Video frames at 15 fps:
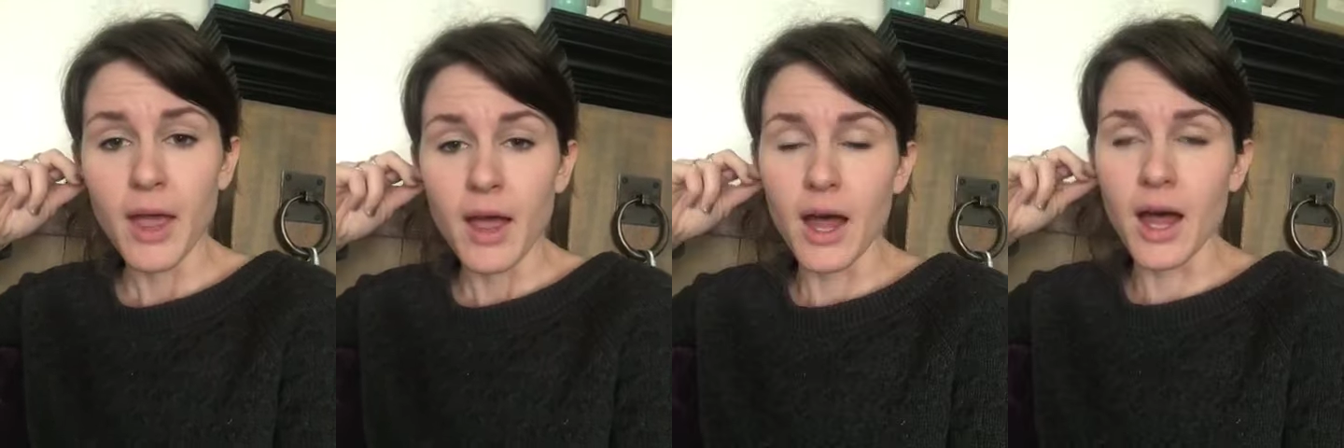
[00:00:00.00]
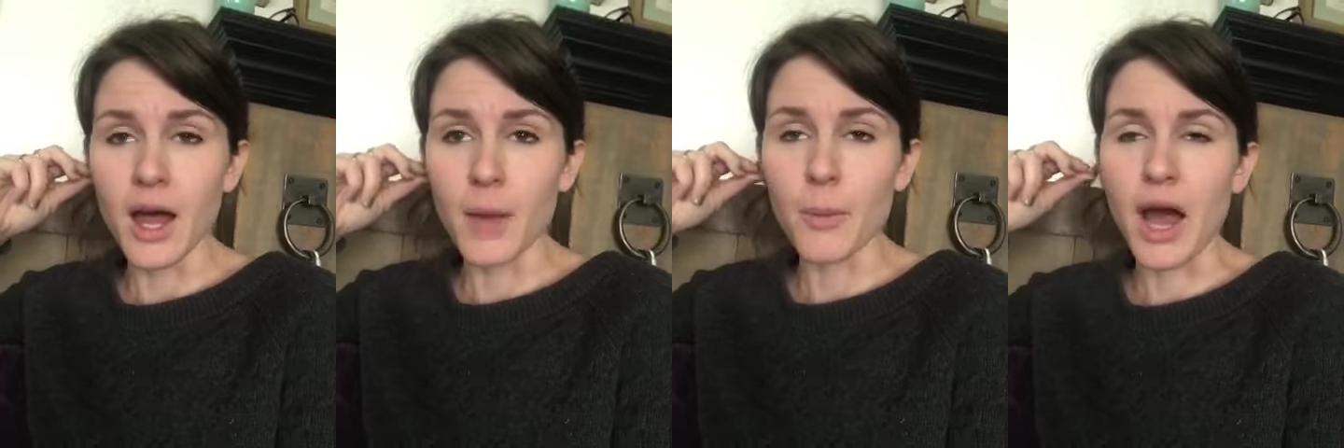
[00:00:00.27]

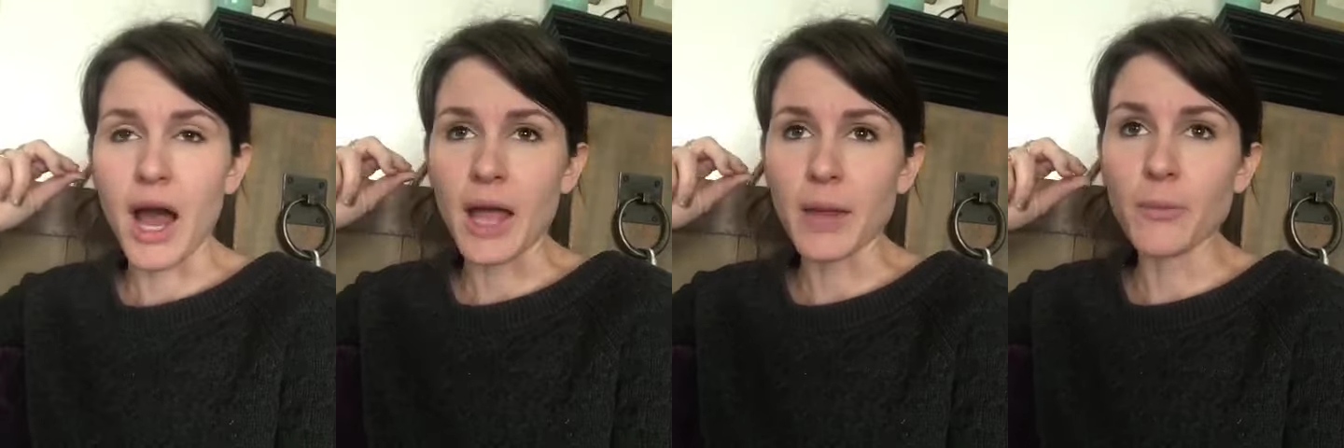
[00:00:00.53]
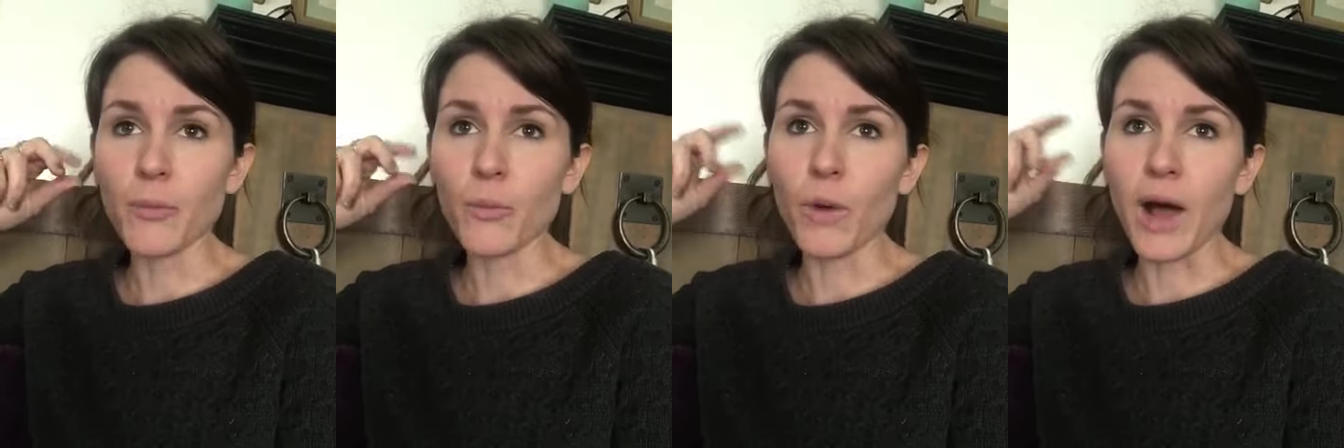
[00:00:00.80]
I
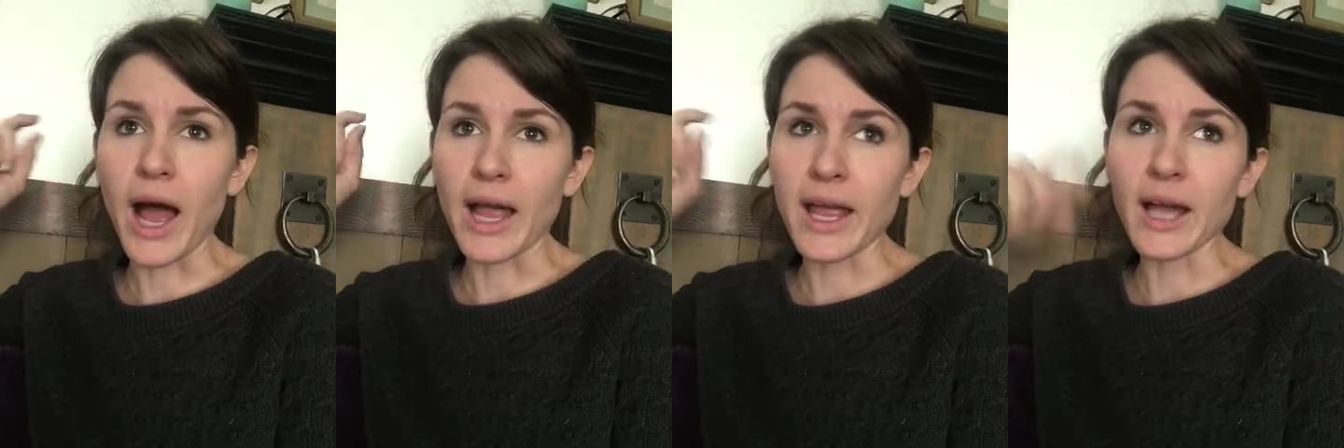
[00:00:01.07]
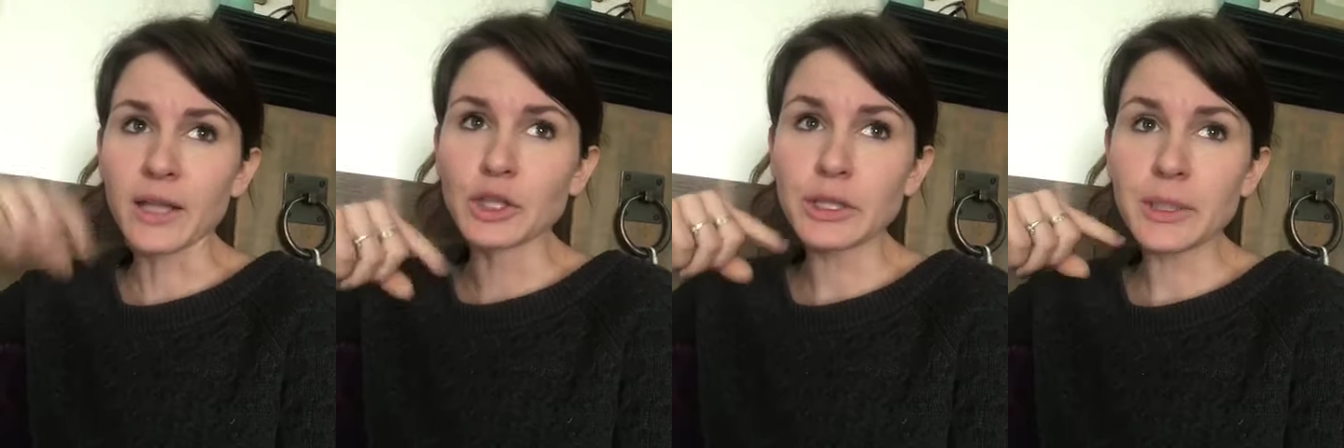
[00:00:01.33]

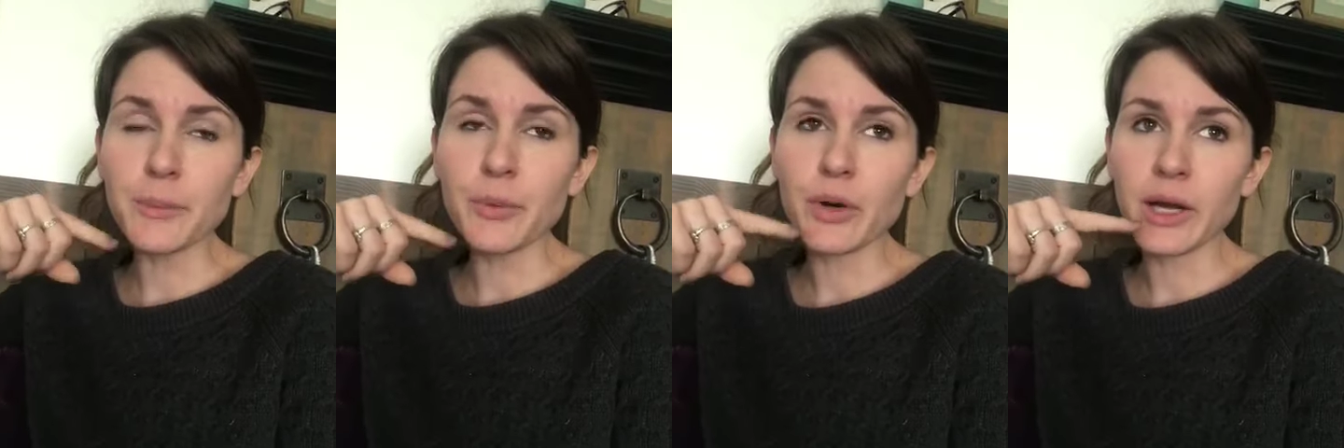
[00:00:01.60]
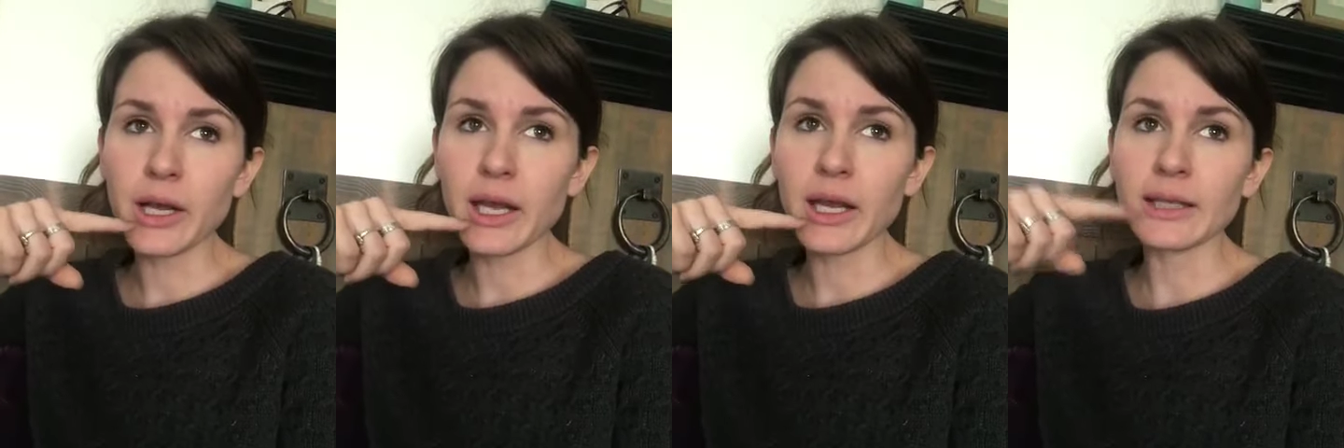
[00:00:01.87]
actually
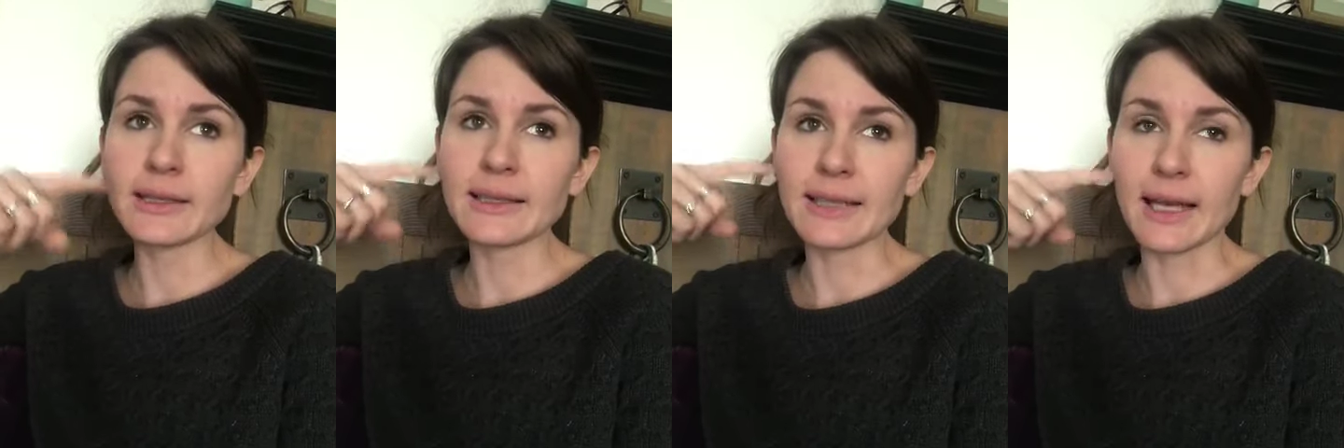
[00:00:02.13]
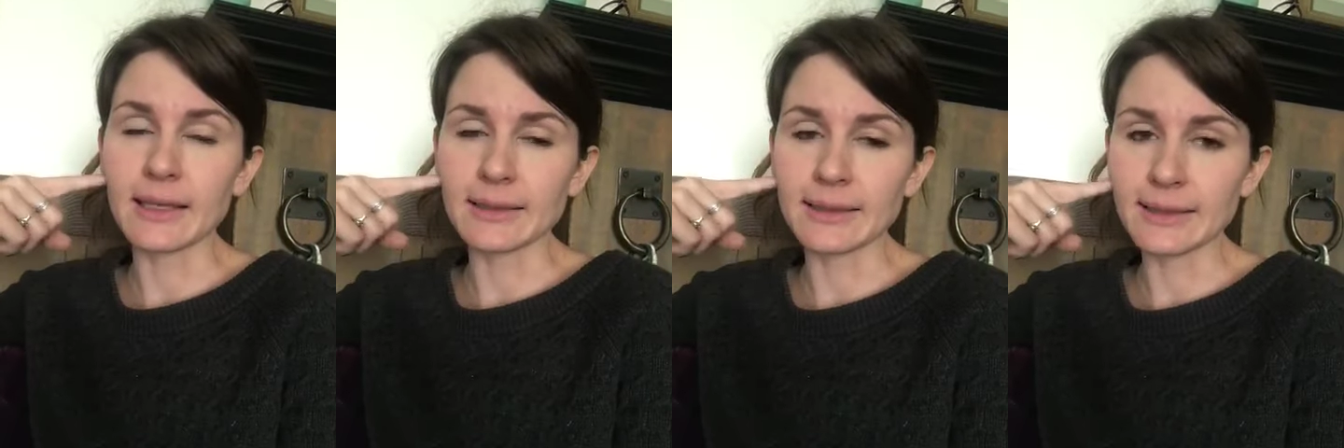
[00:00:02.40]
put in
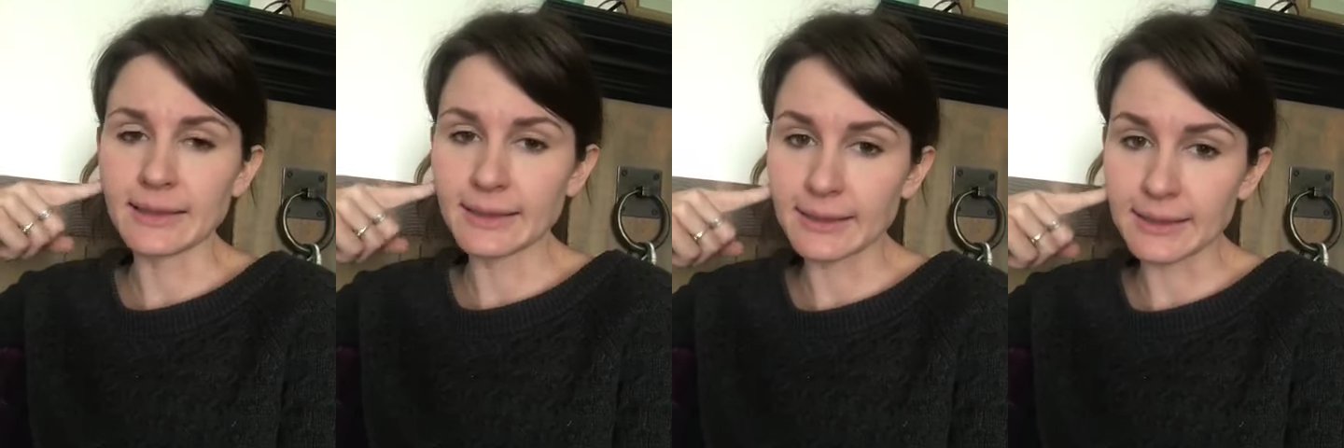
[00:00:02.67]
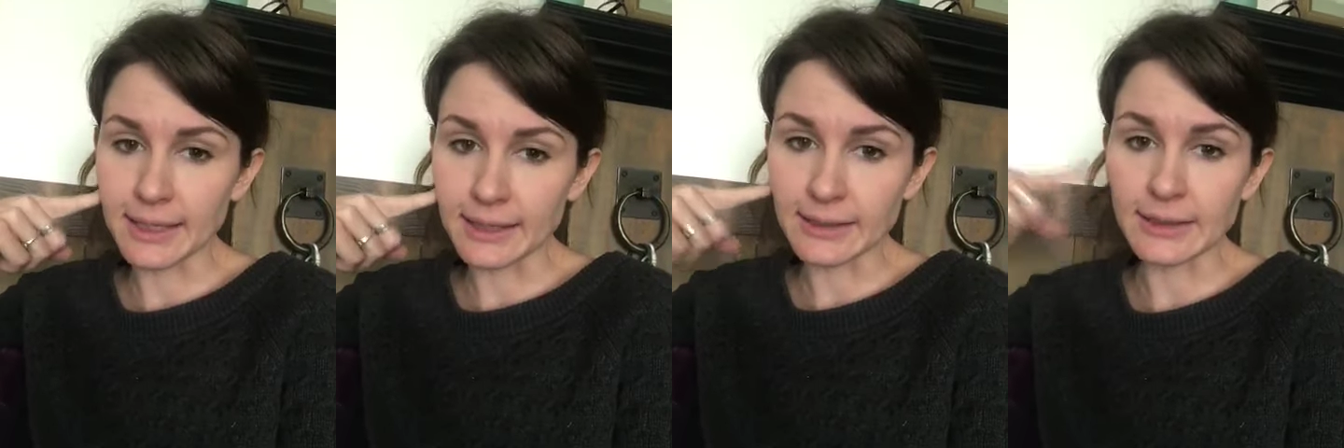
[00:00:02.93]
set
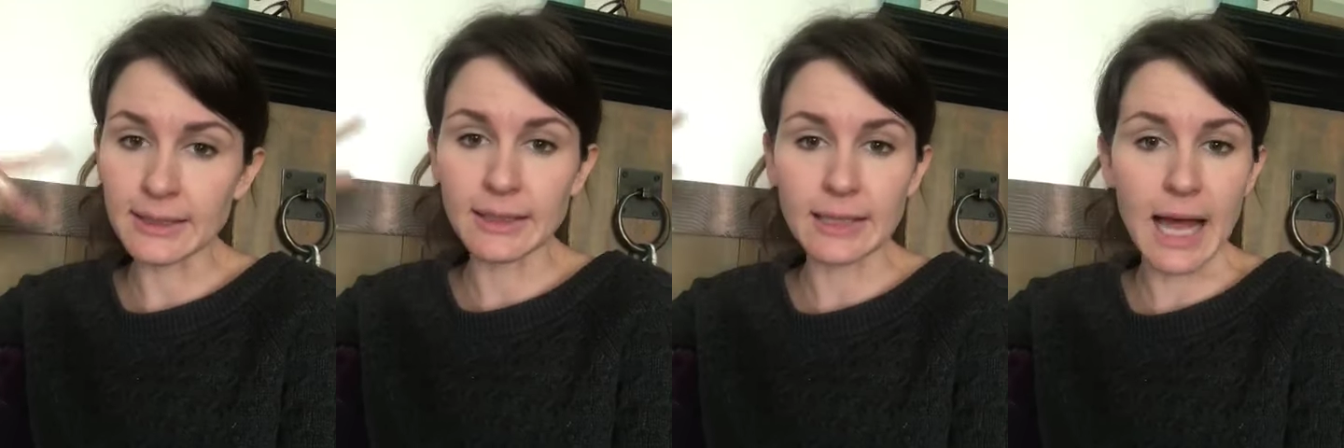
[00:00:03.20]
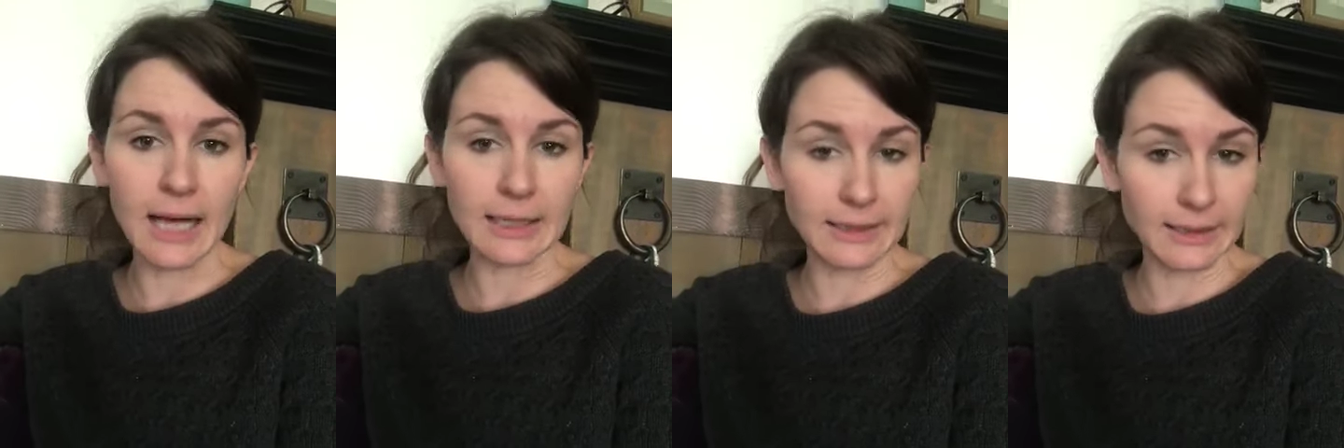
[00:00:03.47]
6
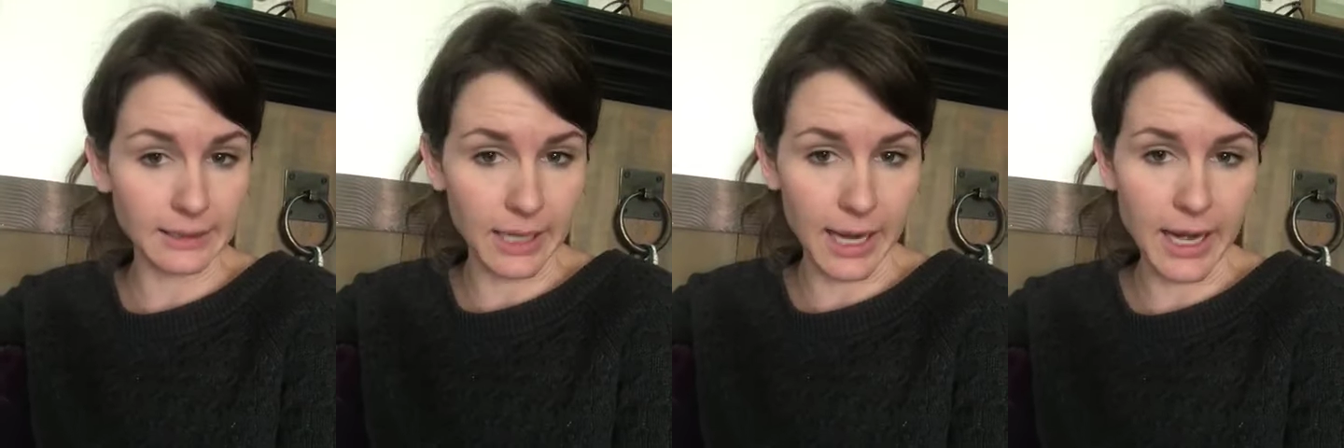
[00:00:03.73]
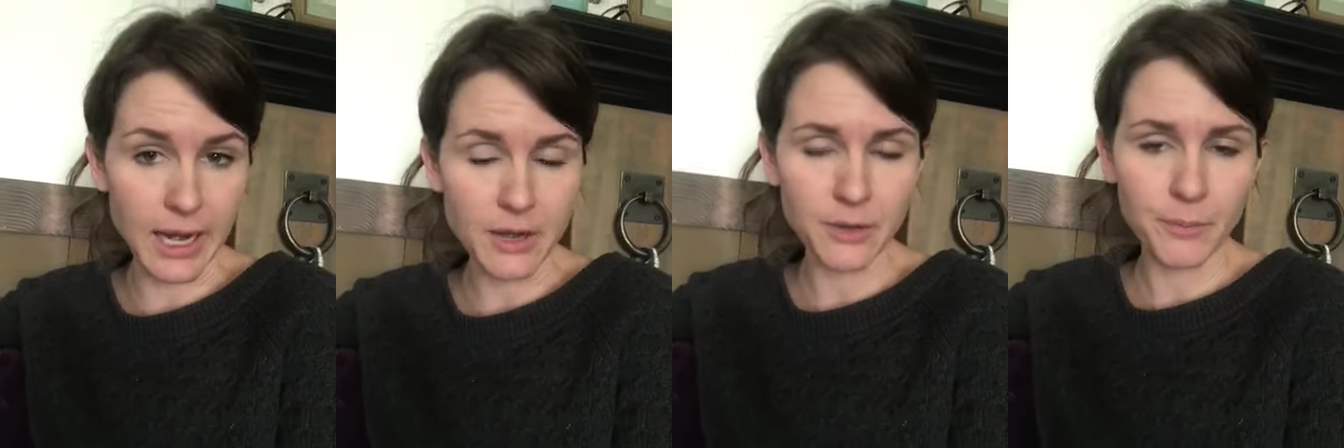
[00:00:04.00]
last
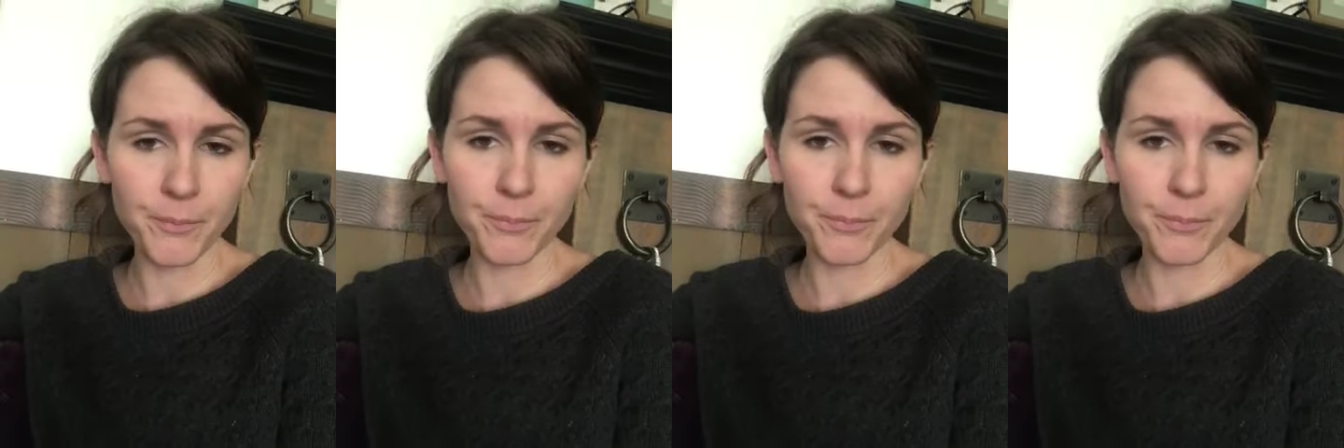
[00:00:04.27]
night.